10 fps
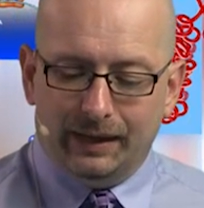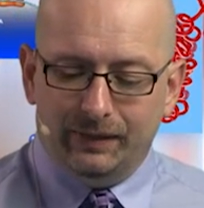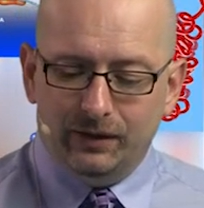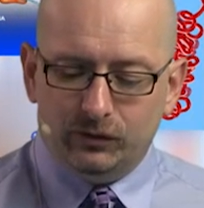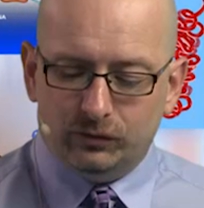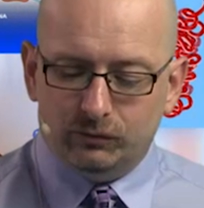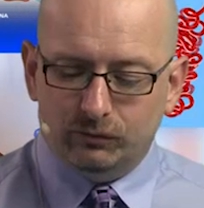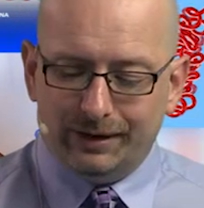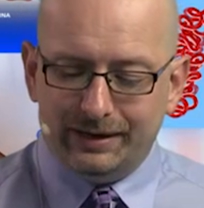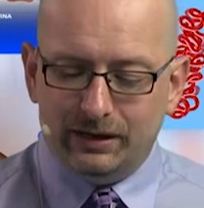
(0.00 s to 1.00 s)
This
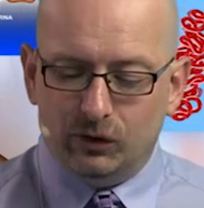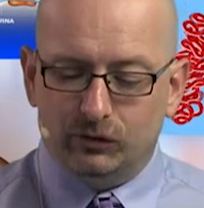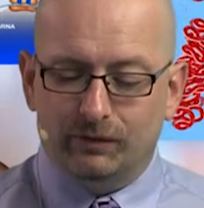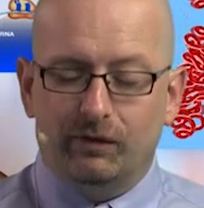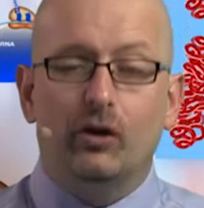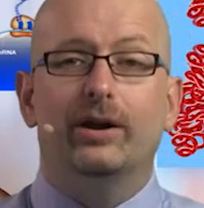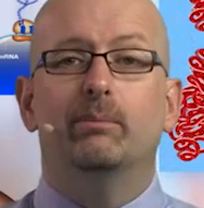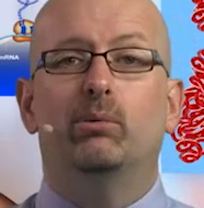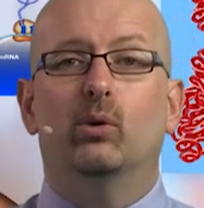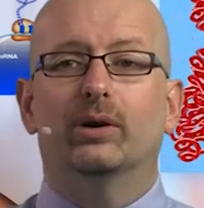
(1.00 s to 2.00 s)
right here is a very
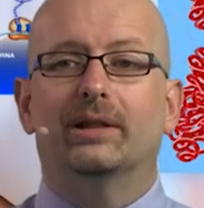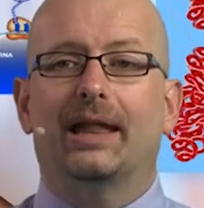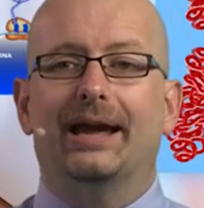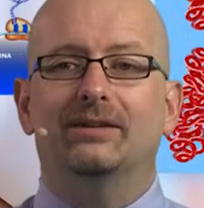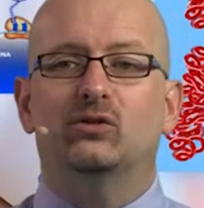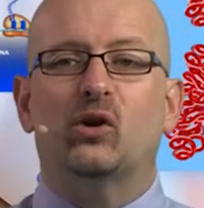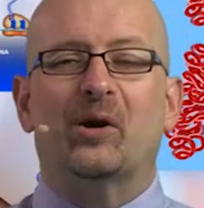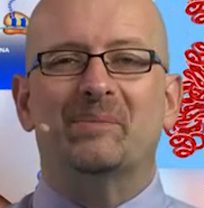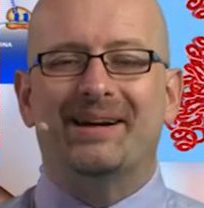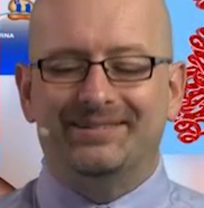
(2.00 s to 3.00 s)
important line.
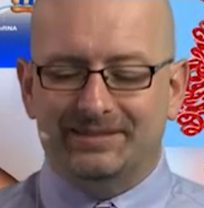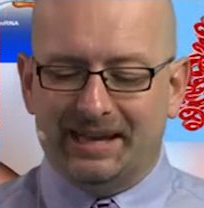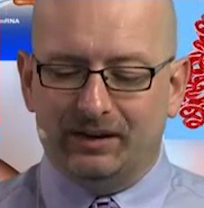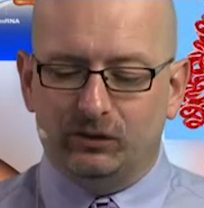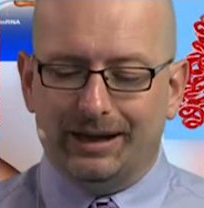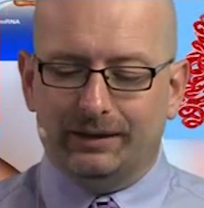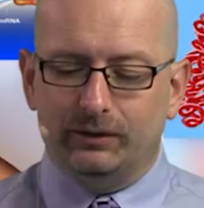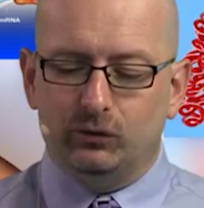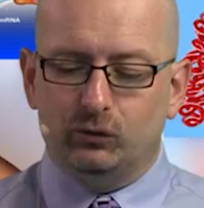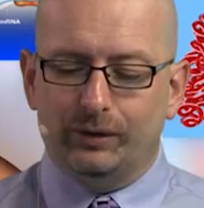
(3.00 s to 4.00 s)
Sorry, mine's not
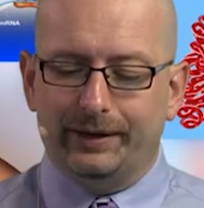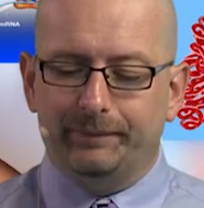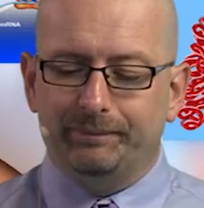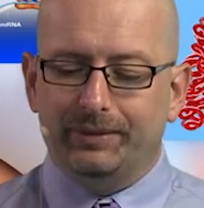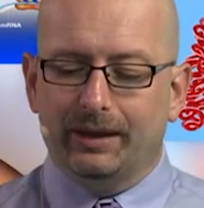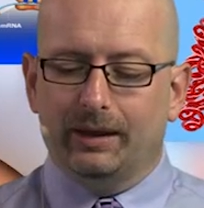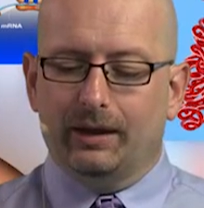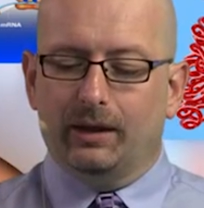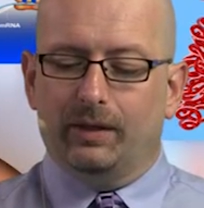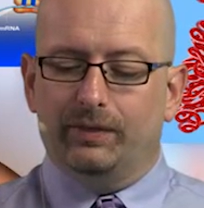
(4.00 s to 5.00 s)
exactly straight.
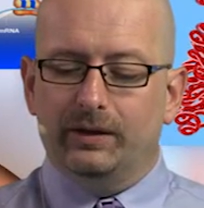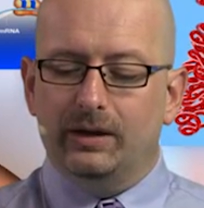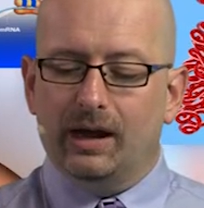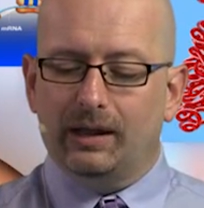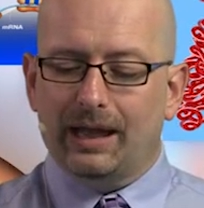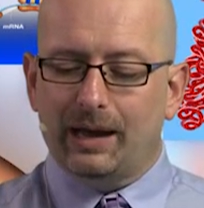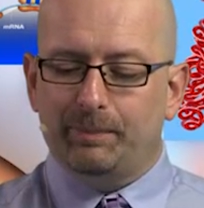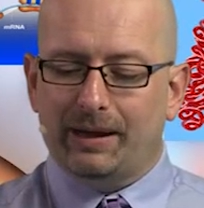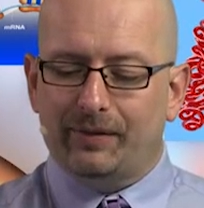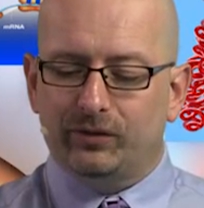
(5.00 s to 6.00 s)
The null
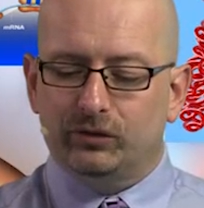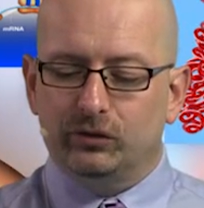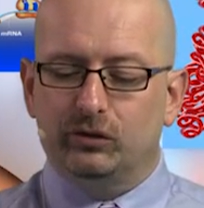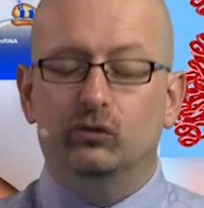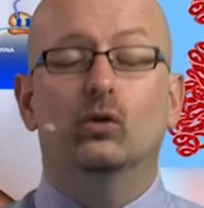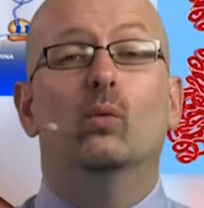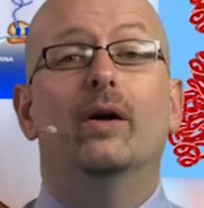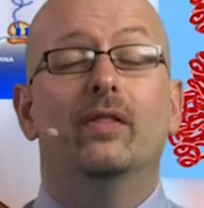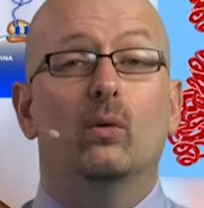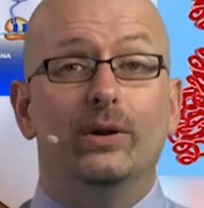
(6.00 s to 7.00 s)
hypothesis is the
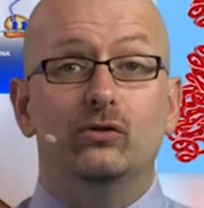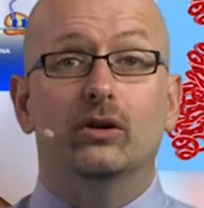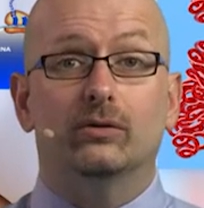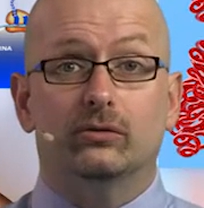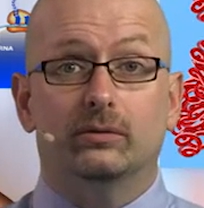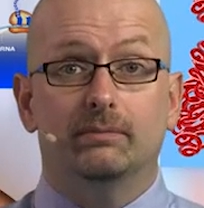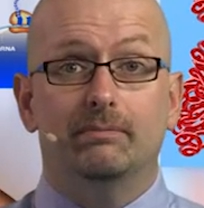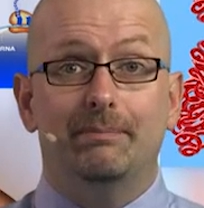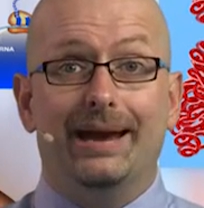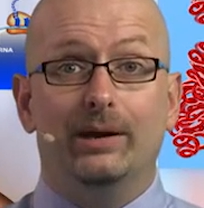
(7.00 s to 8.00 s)
one that we just
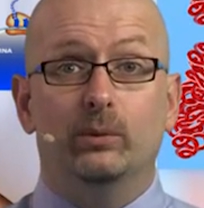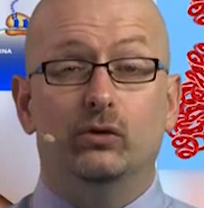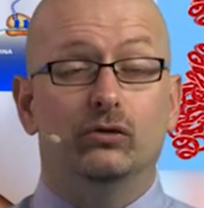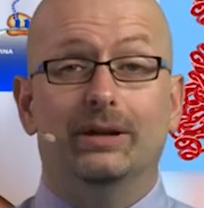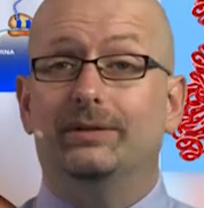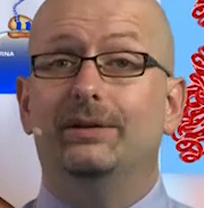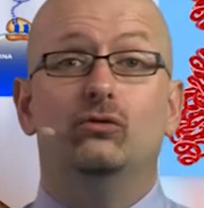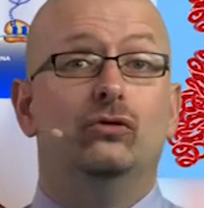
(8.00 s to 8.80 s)
made, which is that these